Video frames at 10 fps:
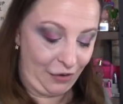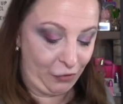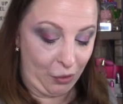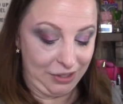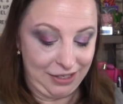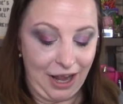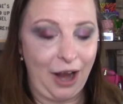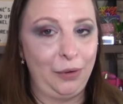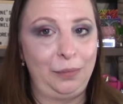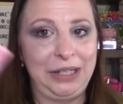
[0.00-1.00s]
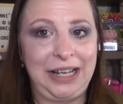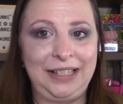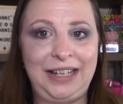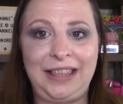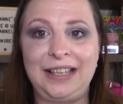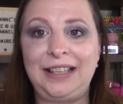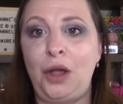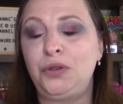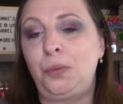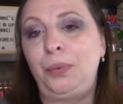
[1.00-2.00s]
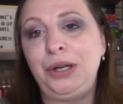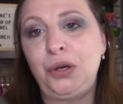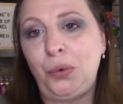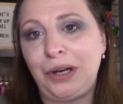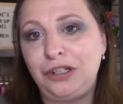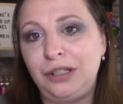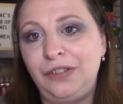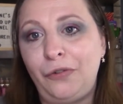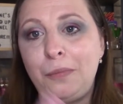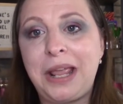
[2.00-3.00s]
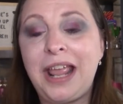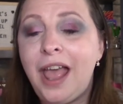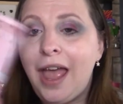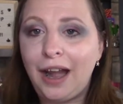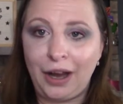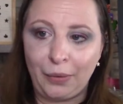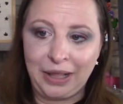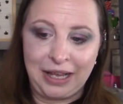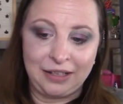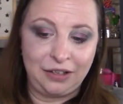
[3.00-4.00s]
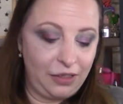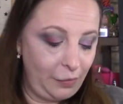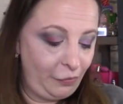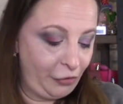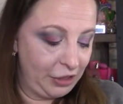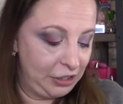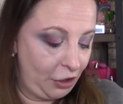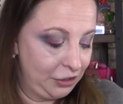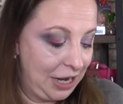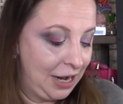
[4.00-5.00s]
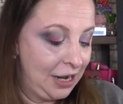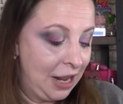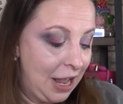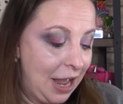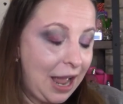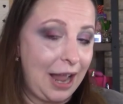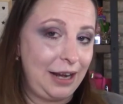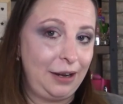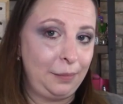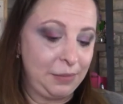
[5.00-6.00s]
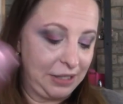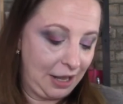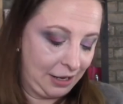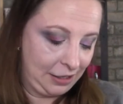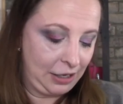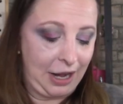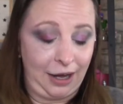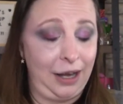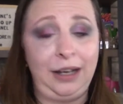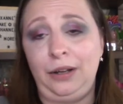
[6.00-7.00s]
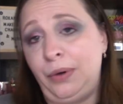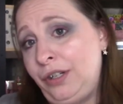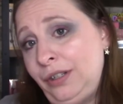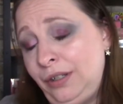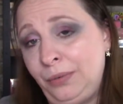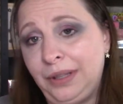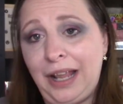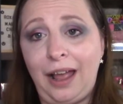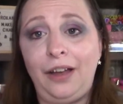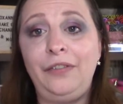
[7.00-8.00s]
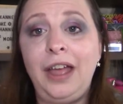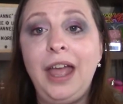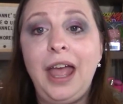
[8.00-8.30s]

of course, I will be testing this out. So bring your questions for me and I will answer them for the doll 10 items and, and any questions you really have.